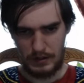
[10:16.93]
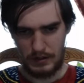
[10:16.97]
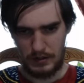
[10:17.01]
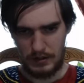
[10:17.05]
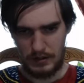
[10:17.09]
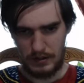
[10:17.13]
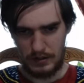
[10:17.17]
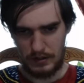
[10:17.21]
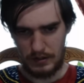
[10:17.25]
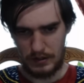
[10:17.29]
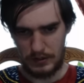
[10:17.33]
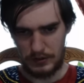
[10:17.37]

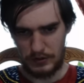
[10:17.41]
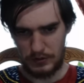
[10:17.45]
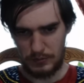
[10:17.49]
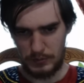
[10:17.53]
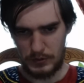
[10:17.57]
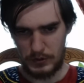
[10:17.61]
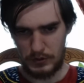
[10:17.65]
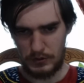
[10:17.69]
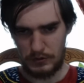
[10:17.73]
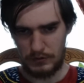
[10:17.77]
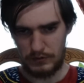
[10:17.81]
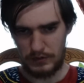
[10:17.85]
Let's
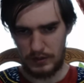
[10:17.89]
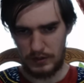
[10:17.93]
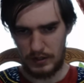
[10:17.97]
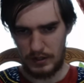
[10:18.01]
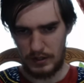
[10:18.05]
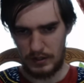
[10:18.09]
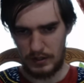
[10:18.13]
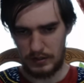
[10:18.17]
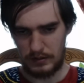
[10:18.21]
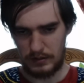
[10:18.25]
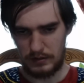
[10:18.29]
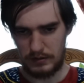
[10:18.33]
move
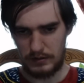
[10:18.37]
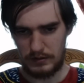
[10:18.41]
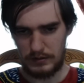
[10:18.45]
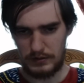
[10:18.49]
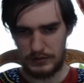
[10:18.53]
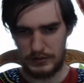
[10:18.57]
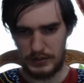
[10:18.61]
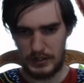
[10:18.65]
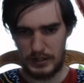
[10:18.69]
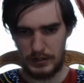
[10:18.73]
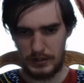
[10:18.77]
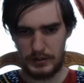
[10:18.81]
on,
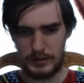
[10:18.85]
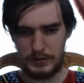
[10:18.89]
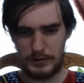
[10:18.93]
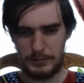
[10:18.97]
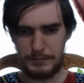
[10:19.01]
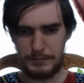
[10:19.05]
shall we?